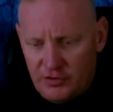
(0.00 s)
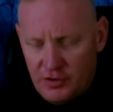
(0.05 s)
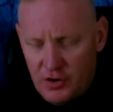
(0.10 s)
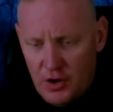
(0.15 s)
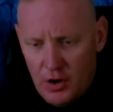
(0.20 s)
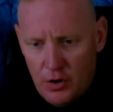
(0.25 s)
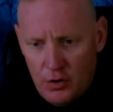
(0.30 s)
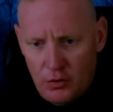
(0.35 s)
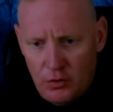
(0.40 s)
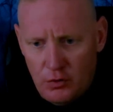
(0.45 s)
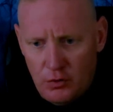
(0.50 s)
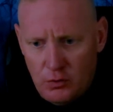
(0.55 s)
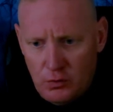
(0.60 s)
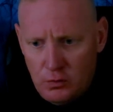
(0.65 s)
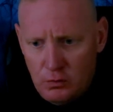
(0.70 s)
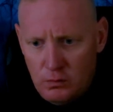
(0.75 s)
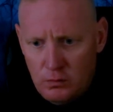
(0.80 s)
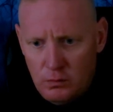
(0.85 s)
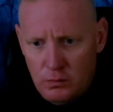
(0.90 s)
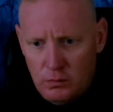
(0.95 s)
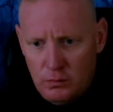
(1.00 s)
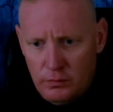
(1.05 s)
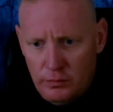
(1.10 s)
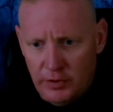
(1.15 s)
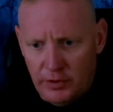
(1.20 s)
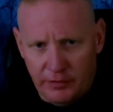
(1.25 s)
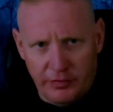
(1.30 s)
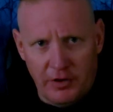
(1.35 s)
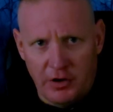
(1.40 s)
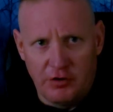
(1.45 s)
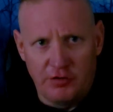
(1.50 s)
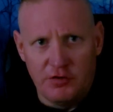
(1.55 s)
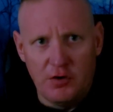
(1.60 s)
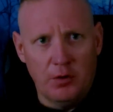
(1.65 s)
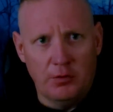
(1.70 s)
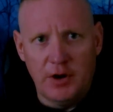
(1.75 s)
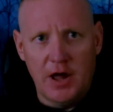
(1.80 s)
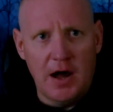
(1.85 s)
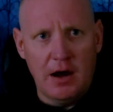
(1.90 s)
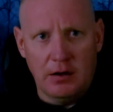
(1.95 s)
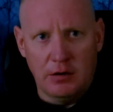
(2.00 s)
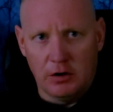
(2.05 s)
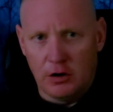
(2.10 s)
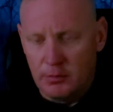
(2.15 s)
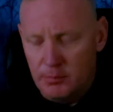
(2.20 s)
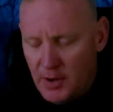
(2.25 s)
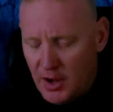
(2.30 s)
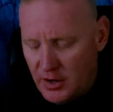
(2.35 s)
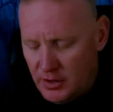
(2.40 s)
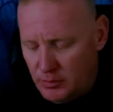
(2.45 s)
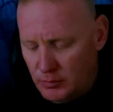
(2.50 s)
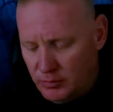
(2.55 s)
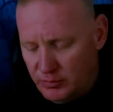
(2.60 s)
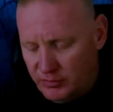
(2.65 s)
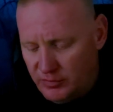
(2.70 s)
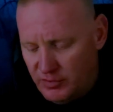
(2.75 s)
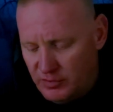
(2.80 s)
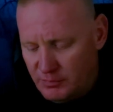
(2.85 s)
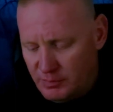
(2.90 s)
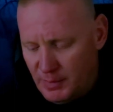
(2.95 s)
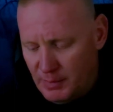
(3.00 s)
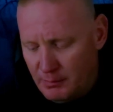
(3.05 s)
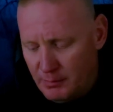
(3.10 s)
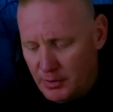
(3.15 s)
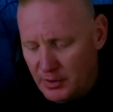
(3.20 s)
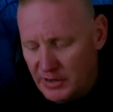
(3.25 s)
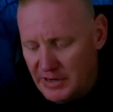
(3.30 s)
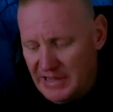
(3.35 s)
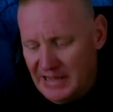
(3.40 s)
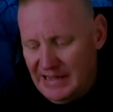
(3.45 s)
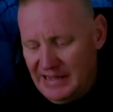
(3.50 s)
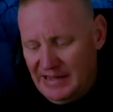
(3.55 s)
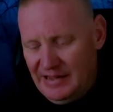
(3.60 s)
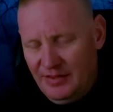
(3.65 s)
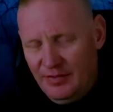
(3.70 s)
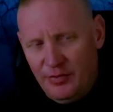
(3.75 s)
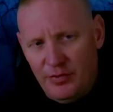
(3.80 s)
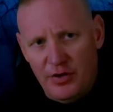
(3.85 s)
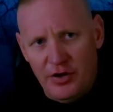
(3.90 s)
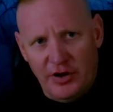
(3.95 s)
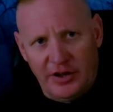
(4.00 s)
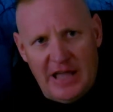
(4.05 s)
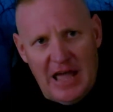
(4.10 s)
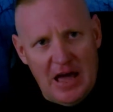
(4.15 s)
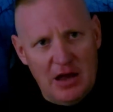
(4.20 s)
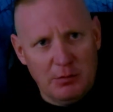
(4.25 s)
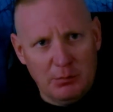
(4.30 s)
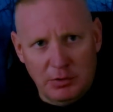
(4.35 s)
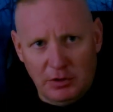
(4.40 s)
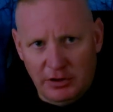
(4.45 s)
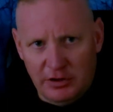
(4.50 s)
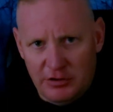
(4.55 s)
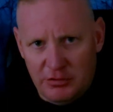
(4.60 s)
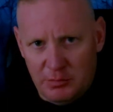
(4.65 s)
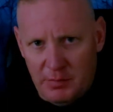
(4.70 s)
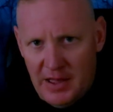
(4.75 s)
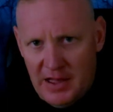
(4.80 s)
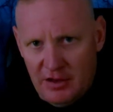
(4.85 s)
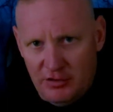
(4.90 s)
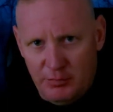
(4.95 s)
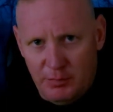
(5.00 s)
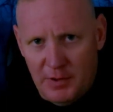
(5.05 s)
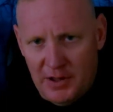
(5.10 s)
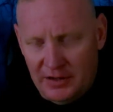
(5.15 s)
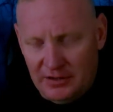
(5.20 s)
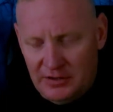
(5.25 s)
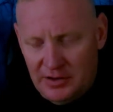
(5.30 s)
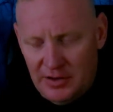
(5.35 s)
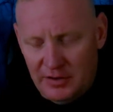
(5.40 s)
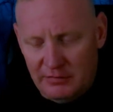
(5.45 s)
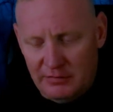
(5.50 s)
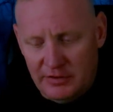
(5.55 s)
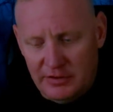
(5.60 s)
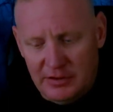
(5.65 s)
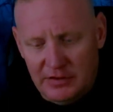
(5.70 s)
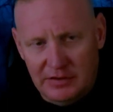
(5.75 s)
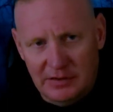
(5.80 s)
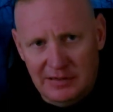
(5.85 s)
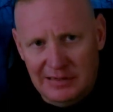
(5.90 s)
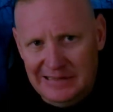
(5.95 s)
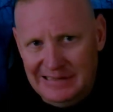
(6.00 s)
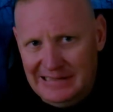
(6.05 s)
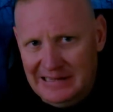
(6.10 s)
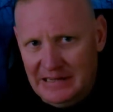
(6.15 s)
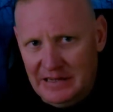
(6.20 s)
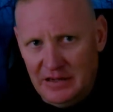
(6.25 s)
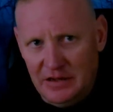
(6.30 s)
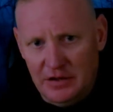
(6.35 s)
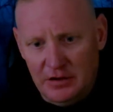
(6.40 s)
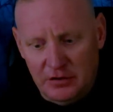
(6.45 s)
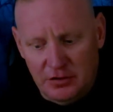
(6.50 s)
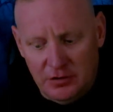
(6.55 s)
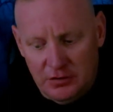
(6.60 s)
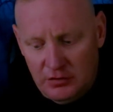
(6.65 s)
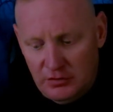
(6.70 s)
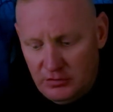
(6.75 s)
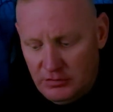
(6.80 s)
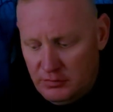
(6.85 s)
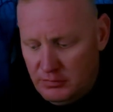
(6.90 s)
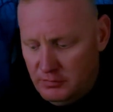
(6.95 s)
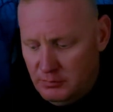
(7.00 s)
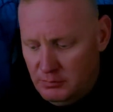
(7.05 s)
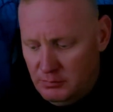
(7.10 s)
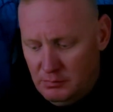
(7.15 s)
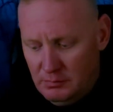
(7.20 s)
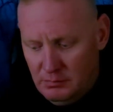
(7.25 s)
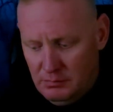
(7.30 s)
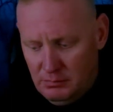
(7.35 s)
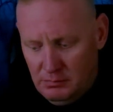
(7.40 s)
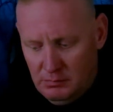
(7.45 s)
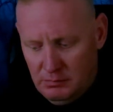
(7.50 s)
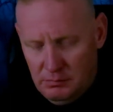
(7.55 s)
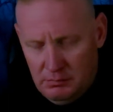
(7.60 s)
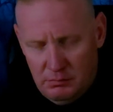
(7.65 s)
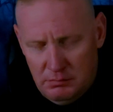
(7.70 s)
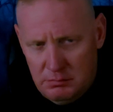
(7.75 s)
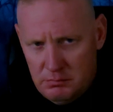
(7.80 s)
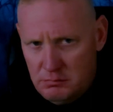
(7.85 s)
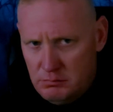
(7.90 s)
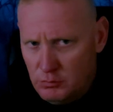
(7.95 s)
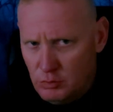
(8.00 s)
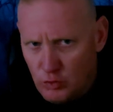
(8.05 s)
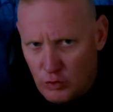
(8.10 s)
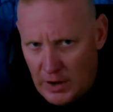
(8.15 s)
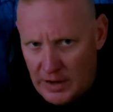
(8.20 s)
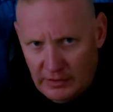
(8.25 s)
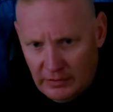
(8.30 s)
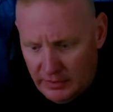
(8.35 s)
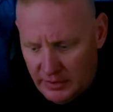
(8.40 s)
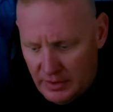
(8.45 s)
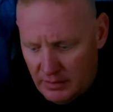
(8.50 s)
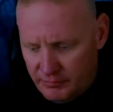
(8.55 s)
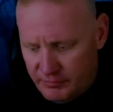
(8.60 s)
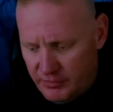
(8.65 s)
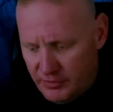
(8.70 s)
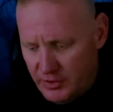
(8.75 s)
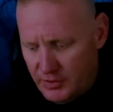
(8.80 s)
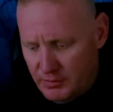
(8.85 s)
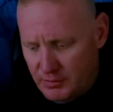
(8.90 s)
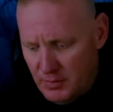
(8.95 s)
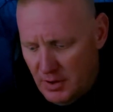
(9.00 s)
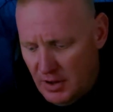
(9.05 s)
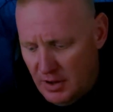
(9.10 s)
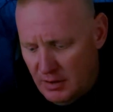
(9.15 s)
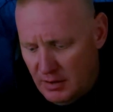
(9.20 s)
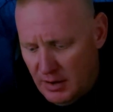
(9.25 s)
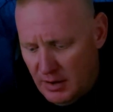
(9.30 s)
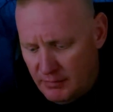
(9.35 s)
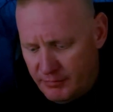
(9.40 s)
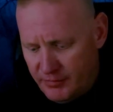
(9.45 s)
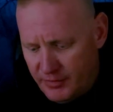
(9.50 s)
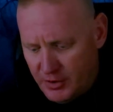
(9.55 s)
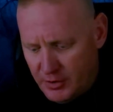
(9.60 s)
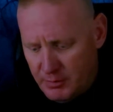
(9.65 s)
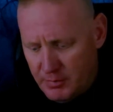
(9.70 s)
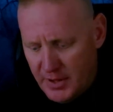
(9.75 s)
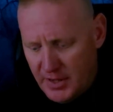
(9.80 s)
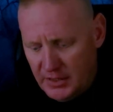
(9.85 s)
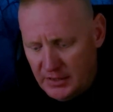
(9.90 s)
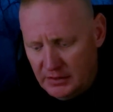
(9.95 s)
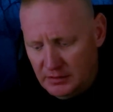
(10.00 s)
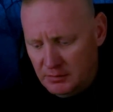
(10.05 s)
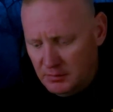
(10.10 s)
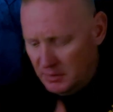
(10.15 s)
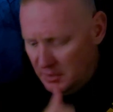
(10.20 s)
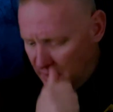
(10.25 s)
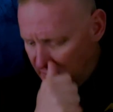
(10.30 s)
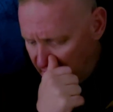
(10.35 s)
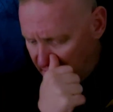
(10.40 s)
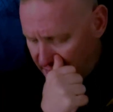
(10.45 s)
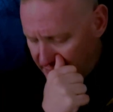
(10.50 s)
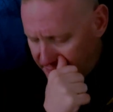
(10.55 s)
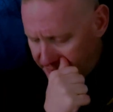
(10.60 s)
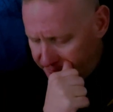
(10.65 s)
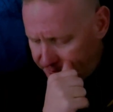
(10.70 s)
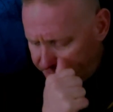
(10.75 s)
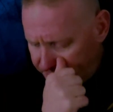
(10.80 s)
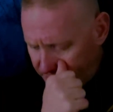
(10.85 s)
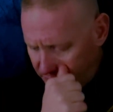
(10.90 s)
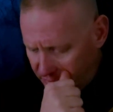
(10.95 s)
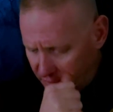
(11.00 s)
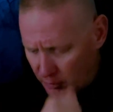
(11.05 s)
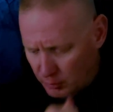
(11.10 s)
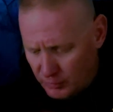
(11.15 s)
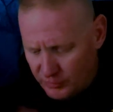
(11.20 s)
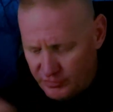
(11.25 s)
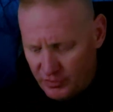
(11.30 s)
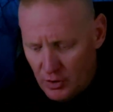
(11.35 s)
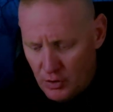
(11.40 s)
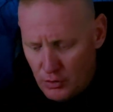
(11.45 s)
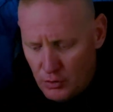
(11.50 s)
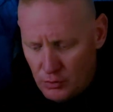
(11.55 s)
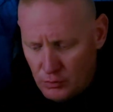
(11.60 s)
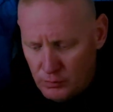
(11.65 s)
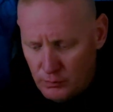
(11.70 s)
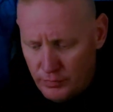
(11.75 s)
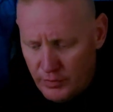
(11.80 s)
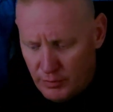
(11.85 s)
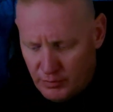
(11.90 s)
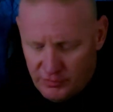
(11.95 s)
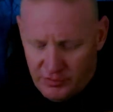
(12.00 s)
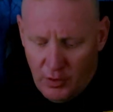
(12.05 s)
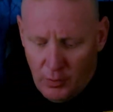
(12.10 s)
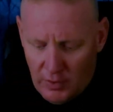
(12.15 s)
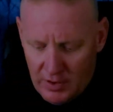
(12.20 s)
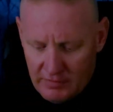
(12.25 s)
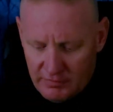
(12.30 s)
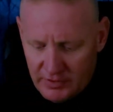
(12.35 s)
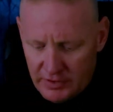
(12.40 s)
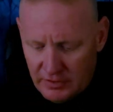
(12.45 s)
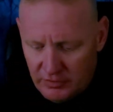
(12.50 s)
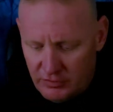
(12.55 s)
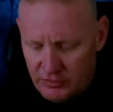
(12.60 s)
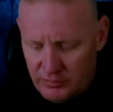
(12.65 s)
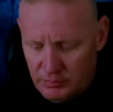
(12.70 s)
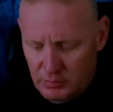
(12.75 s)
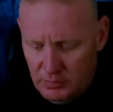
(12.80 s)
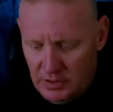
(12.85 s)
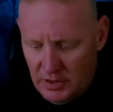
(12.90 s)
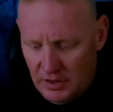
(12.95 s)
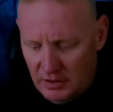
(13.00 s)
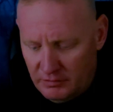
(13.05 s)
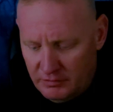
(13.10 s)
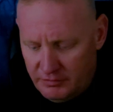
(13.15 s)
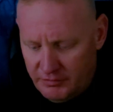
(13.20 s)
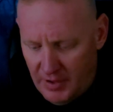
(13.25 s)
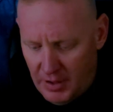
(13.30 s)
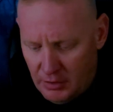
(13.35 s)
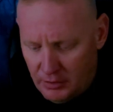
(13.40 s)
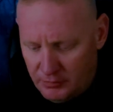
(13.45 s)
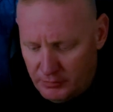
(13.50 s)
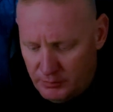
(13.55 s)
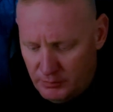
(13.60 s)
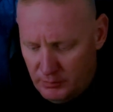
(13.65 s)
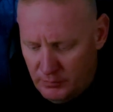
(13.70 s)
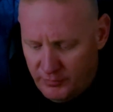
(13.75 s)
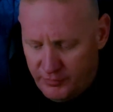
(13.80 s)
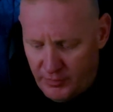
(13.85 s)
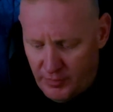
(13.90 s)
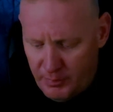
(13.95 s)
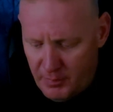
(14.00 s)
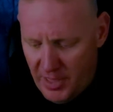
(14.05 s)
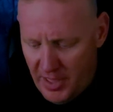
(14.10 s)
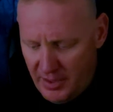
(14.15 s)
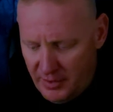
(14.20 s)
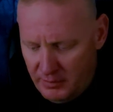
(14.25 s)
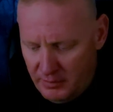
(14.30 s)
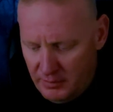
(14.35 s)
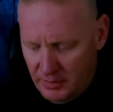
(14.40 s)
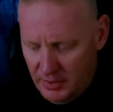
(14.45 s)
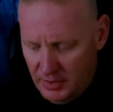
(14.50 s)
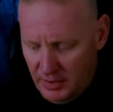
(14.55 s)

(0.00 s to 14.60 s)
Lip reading: no doubt her body was dismembered, the cannibalism aspect of it is greatly up for debate. There was no evidence found for that.